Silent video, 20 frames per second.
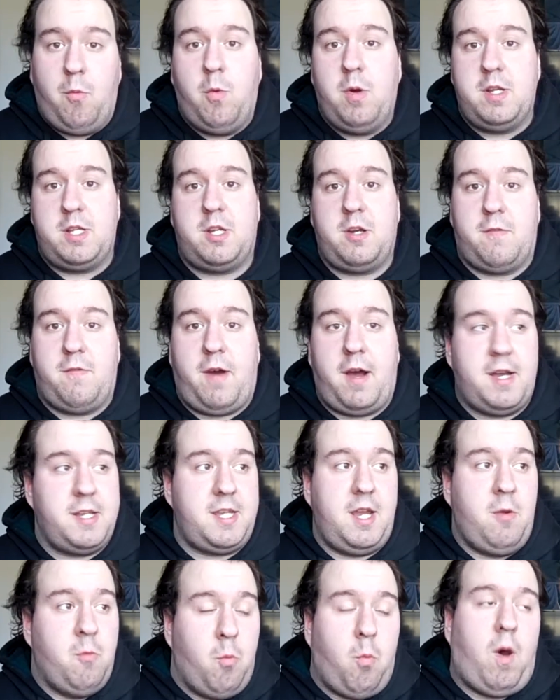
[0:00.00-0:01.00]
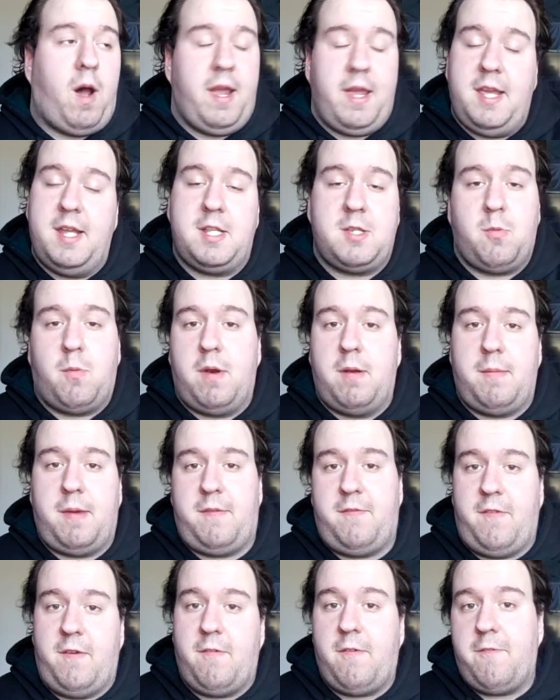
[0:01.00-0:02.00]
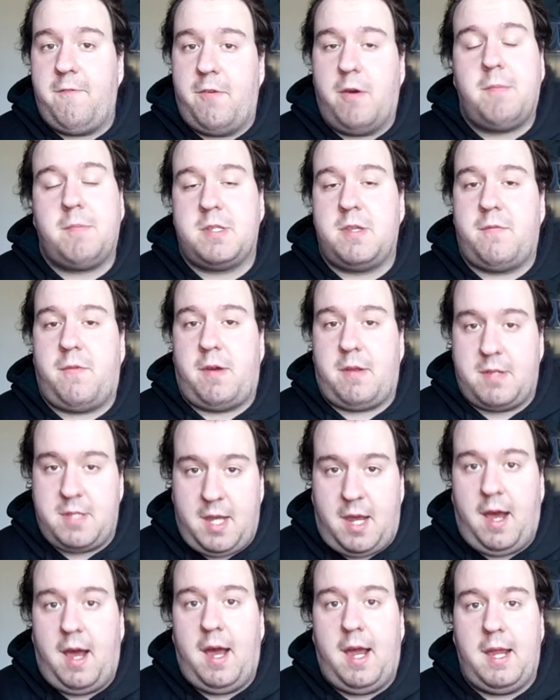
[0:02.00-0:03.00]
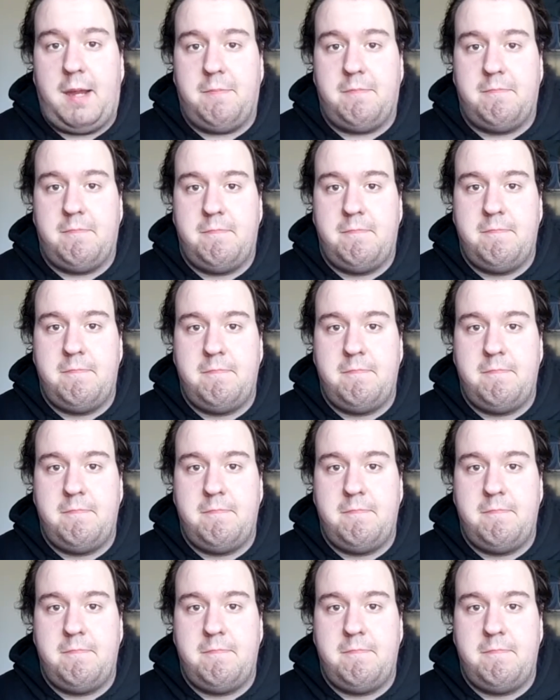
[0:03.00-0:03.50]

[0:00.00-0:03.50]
Wizard of Oz and why it's one of my favorite films of all time.